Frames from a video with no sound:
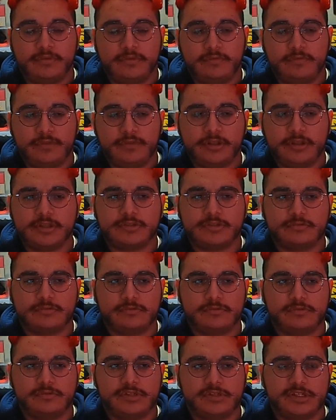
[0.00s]
Phoenix
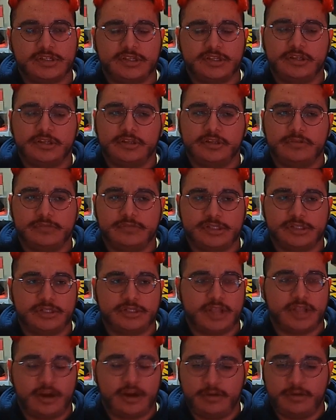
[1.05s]
singing wasn't
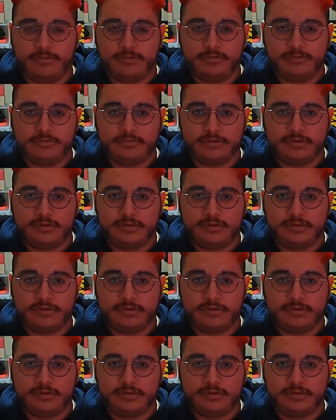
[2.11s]
terrible.